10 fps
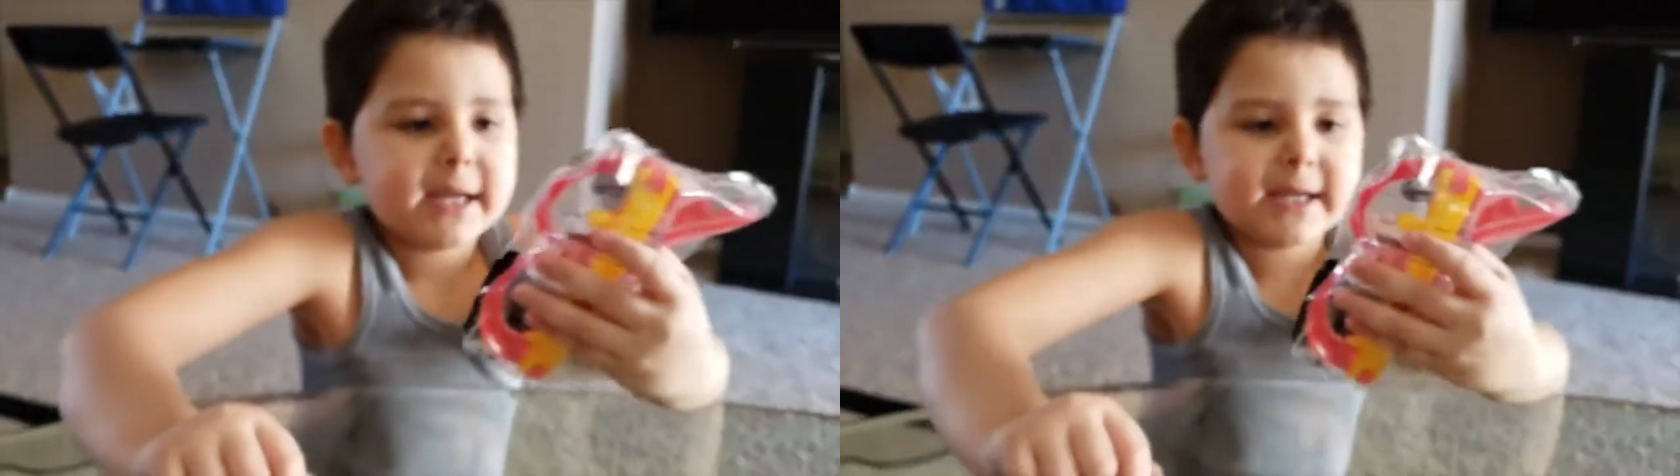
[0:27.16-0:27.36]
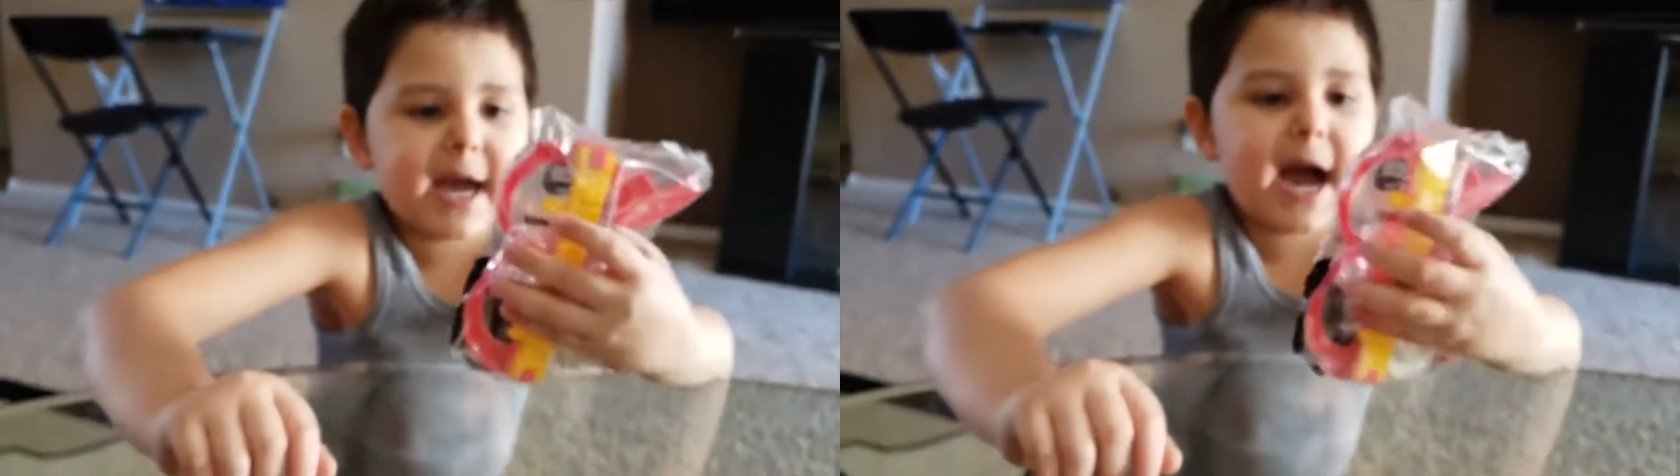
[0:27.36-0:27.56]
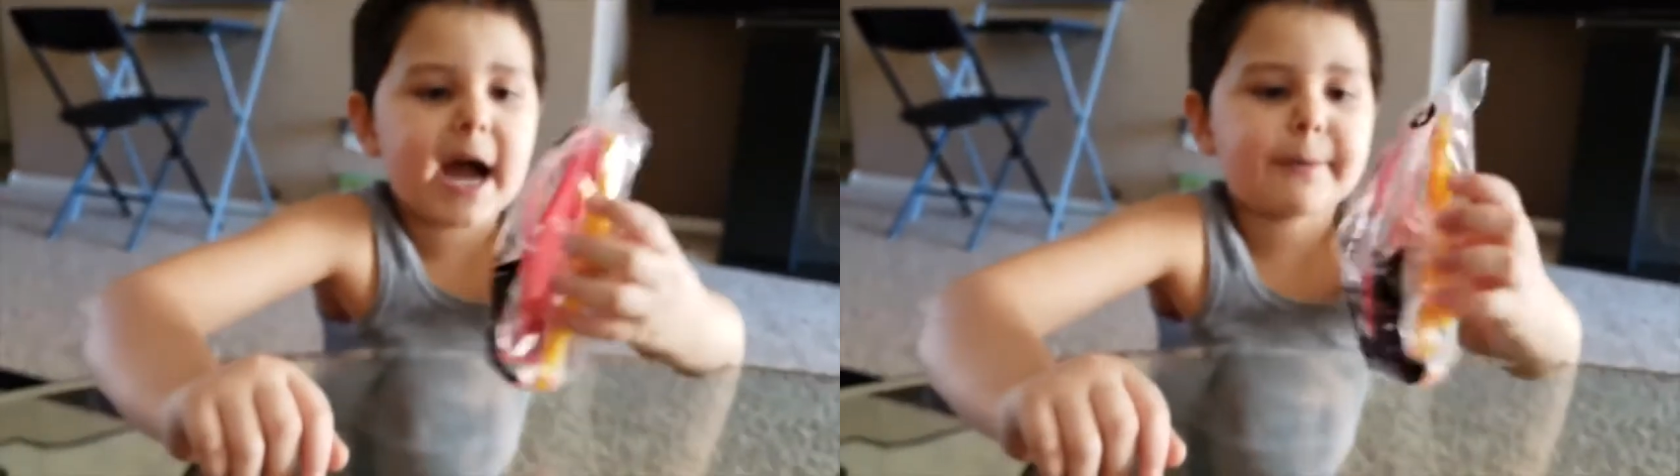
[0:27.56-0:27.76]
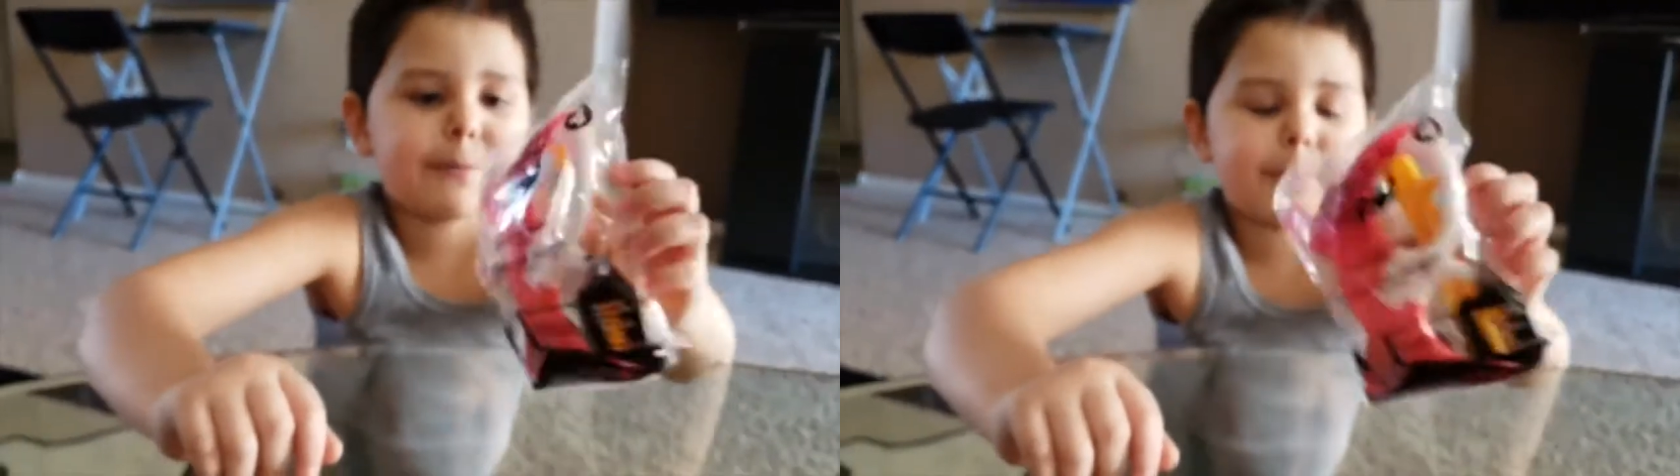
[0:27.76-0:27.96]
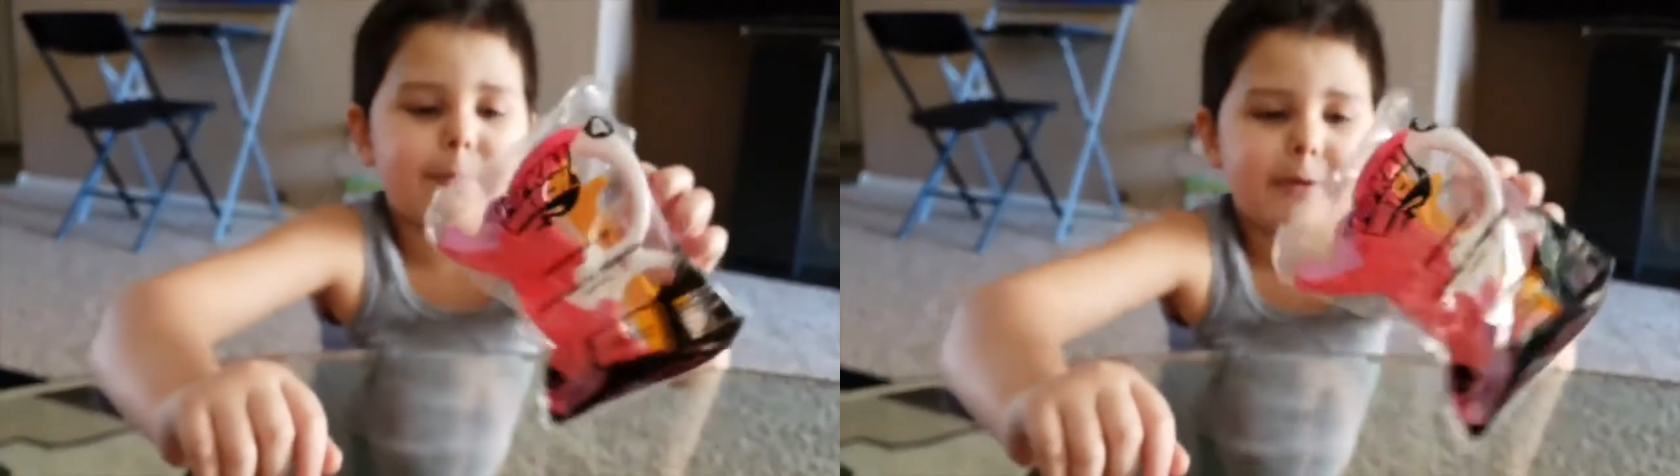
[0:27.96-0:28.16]
Yeah,
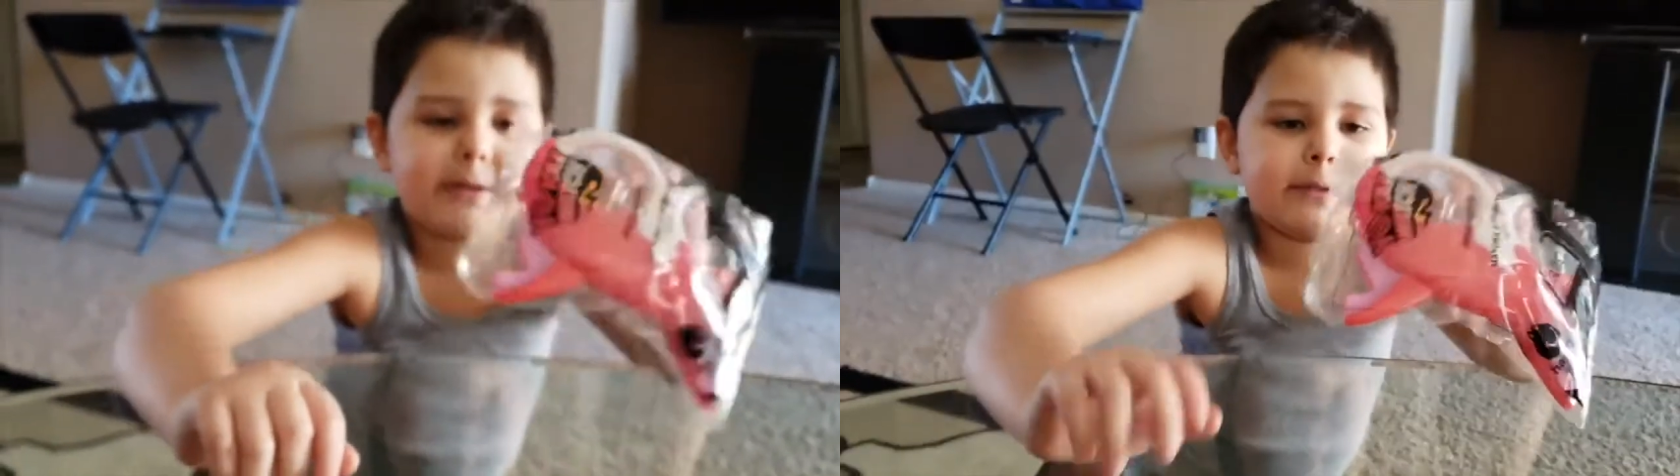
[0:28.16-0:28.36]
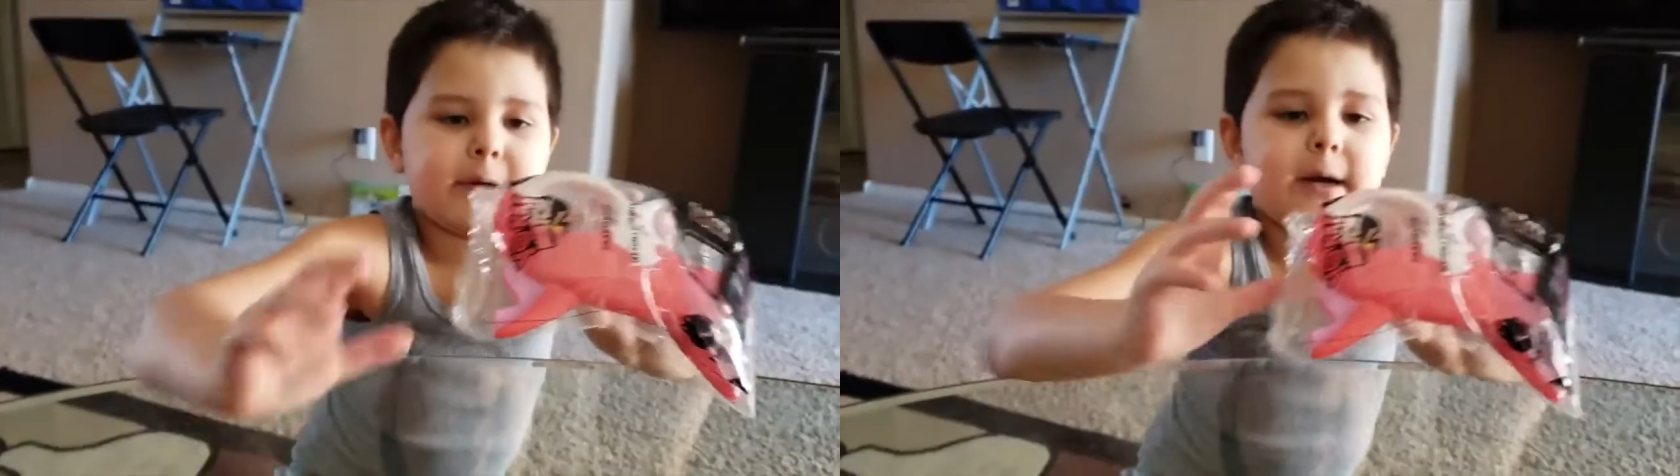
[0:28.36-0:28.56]
everyone.